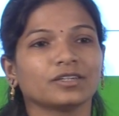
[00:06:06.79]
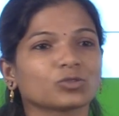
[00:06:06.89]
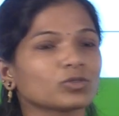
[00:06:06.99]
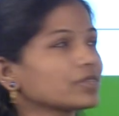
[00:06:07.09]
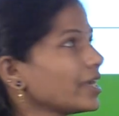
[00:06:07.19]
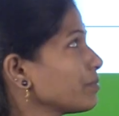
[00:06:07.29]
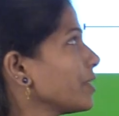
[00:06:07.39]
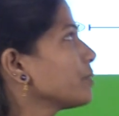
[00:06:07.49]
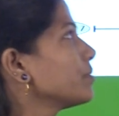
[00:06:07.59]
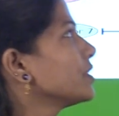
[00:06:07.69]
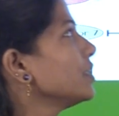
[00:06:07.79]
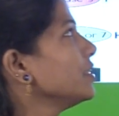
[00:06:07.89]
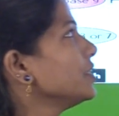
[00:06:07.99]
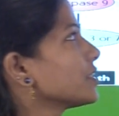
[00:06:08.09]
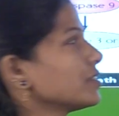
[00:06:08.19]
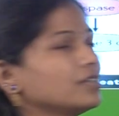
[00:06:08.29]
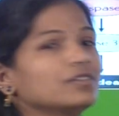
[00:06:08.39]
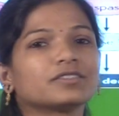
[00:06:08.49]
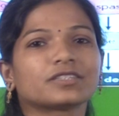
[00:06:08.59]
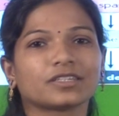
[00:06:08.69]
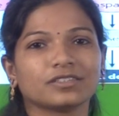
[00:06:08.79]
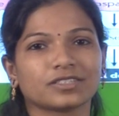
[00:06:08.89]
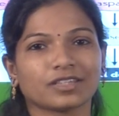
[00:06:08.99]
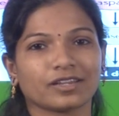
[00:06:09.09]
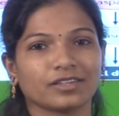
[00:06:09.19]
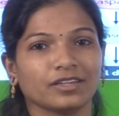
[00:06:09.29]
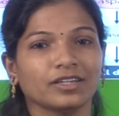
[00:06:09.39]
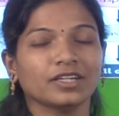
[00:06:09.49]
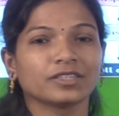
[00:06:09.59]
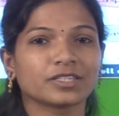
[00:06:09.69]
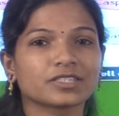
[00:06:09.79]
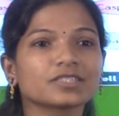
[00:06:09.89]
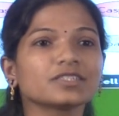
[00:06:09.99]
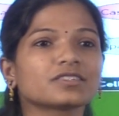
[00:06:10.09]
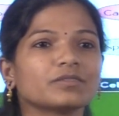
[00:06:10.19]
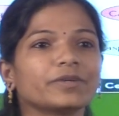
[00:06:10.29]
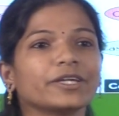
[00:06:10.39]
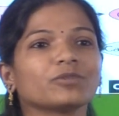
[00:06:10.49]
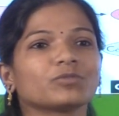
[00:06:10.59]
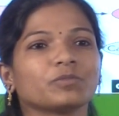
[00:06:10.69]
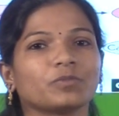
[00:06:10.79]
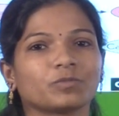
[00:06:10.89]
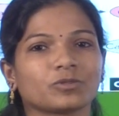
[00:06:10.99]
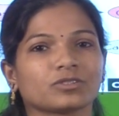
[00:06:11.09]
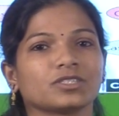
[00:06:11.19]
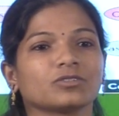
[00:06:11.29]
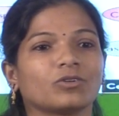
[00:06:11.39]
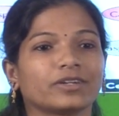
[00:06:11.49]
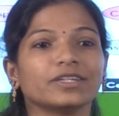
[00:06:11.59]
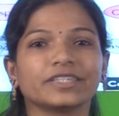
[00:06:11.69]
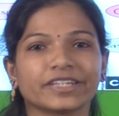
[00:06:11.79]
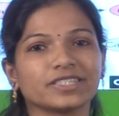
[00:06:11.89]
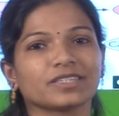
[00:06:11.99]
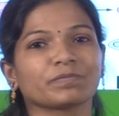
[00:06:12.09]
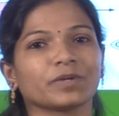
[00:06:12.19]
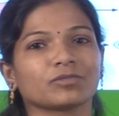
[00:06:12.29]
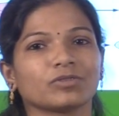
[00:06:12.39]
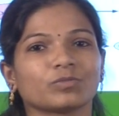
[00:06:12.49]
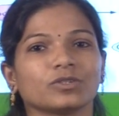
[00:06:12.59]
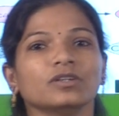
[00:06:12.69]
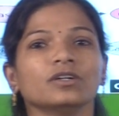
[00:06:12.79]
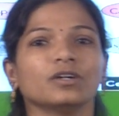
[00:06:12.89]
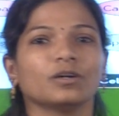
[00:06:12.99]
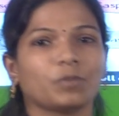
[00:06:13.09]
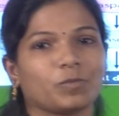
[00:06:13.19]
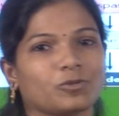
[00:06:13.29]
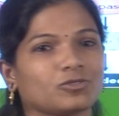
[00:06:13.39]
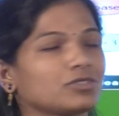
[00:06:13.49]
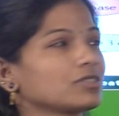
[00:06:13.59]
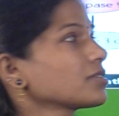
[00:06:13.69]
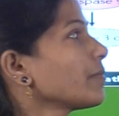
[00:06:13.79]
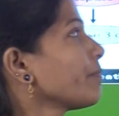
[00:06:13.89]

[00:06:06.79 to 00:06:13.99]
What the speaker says: So that might be the internal signals are there. This is the summary of the apoptosis or intrinsic pathway of the apoptosis.